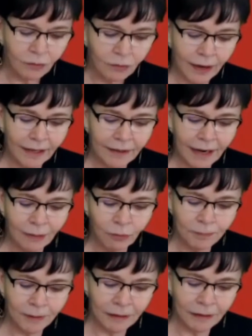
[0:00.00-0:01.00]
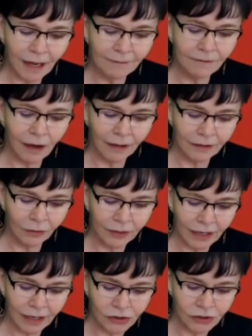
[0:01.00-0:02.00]
Ray and I will be live on
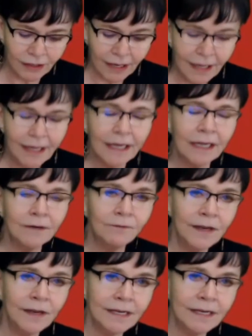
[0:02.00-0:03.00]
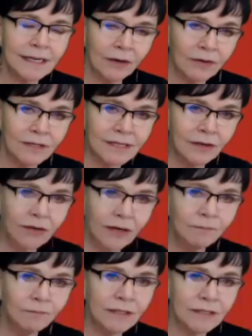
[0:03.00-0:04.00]
location in Phoenix,
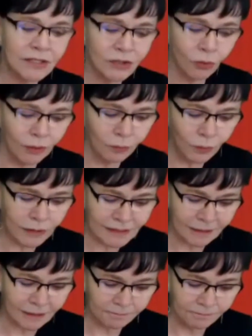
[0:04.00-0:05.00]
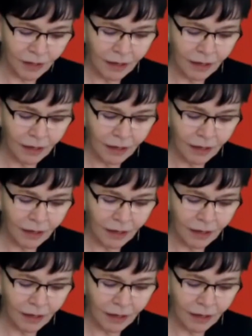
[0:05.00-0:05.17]
Arizona at Storm Wisdom